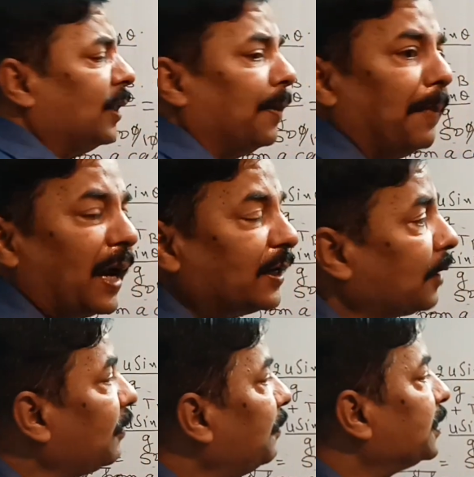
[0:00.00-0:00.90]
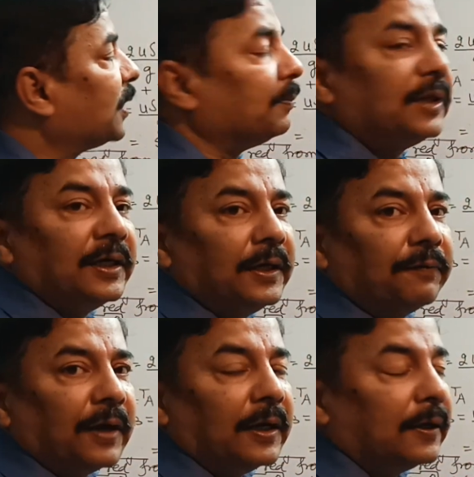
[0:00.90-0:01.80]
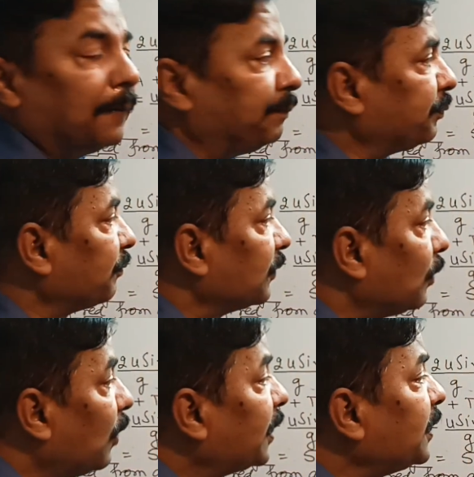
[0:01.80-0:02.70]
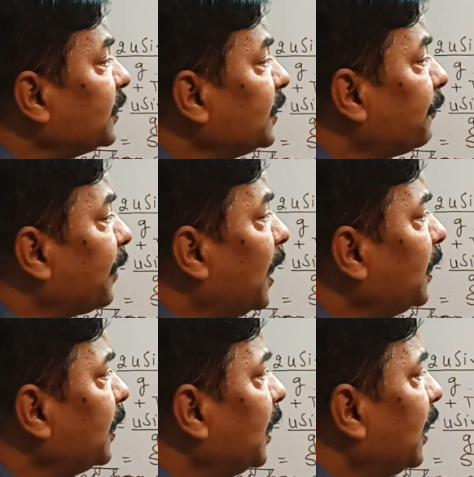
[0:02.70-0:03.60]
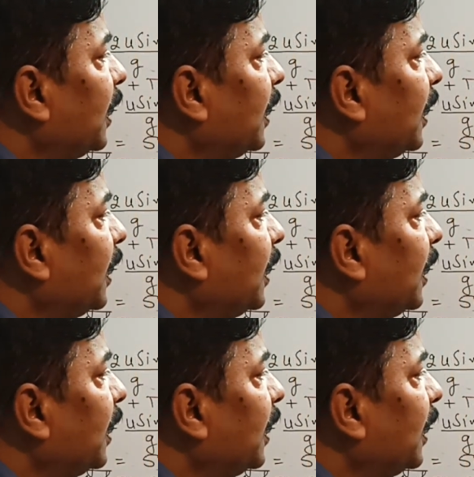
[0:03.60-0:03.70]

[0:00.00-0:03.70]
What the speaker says: the matter will be something different. What is different?